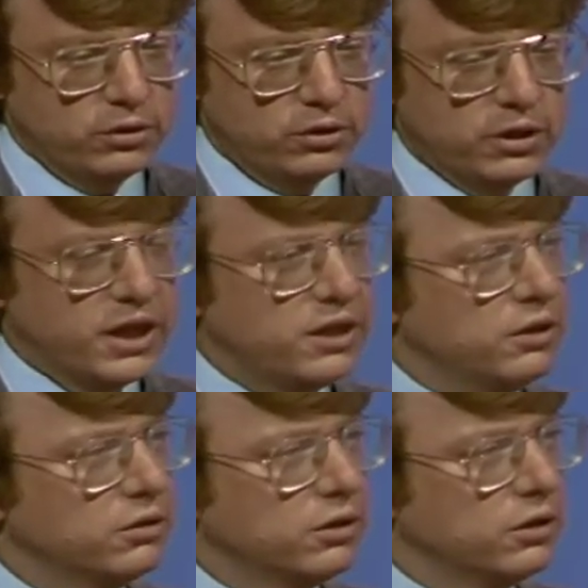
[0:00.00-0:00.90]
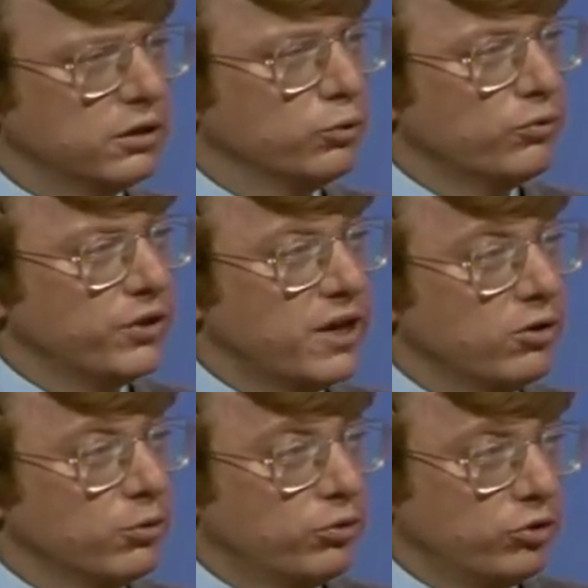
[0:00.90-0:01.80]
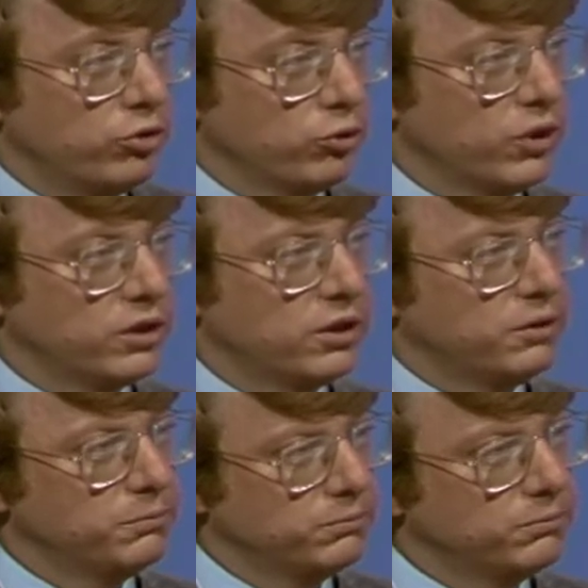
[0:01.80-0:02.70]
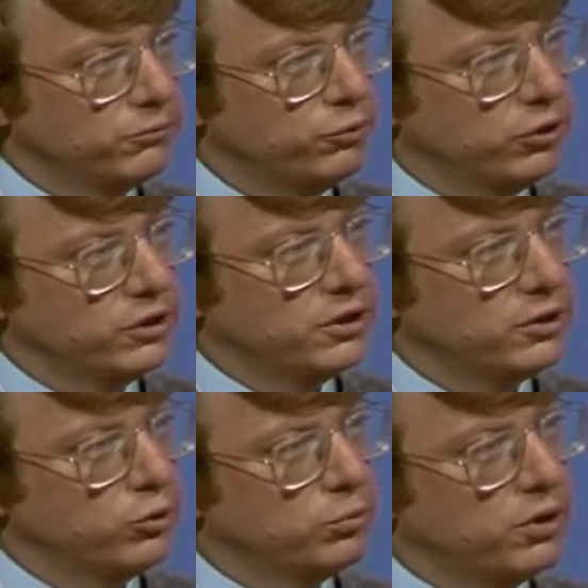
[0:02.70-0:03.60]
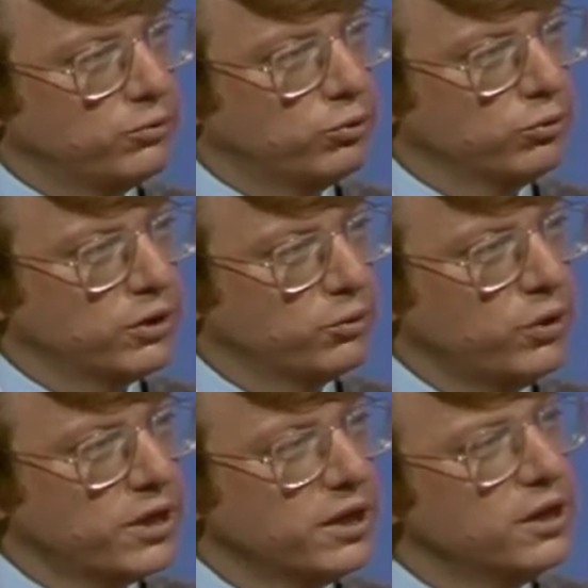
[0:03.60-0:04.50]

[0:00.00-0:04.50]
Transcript: dining on the Riviera, which is a grant I fully intend to apply for right away.